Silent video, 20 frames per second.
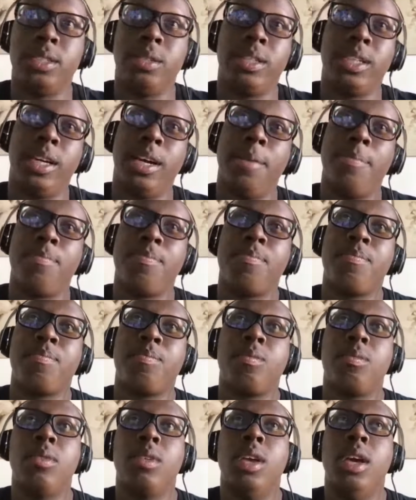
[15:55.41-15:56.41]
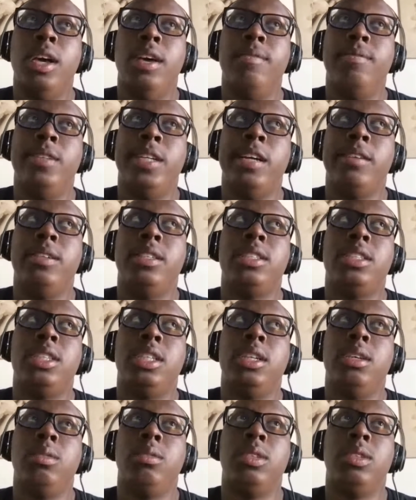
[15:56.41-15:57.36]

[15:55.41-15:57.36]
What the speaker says: Okay, if Darren Till